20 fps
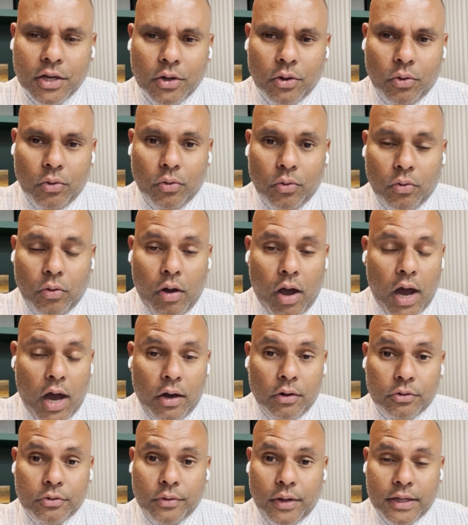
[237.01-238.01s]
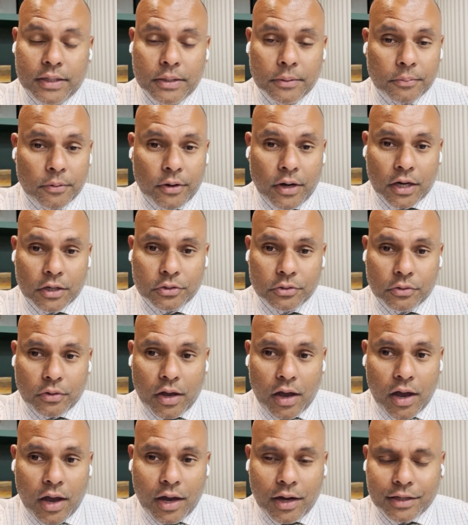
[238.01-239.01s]
or how to add the product to
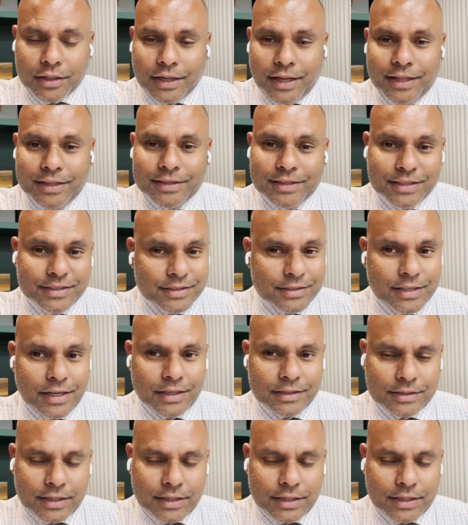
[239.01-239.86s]
cart and things like